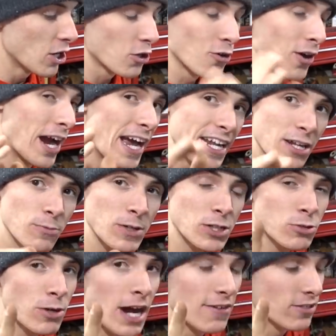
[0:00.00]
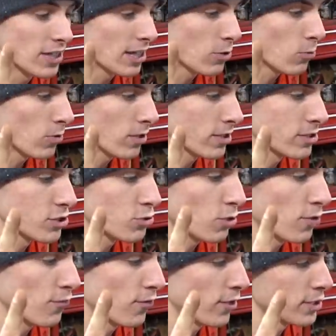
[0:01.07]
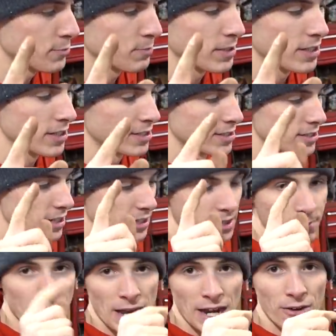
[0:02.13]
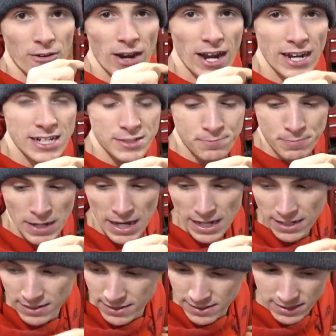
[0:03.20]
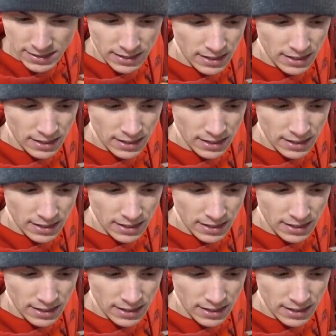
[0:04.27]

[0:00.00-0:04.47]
Granted, we do have a lot of work in store for us because, like, the back rack is bent,